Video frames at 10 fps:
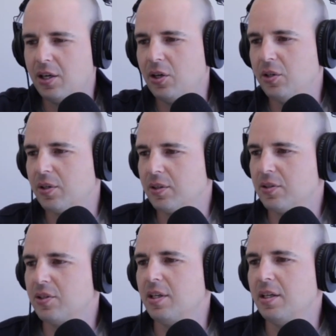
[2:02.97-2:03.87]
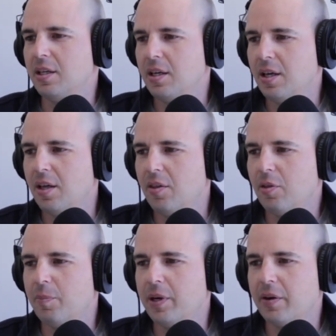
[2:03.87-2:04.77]
here you can see
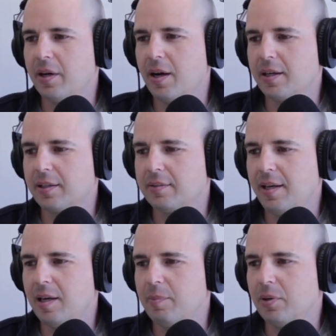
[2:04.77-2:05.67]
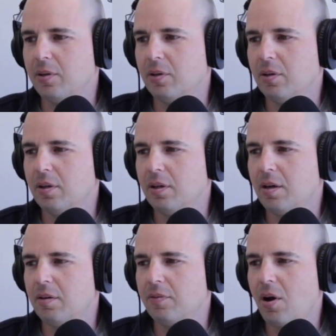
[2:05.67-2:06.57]
the periodic table
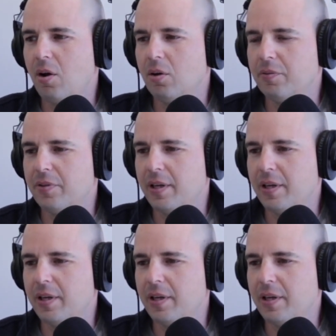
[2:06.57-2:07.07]
of all of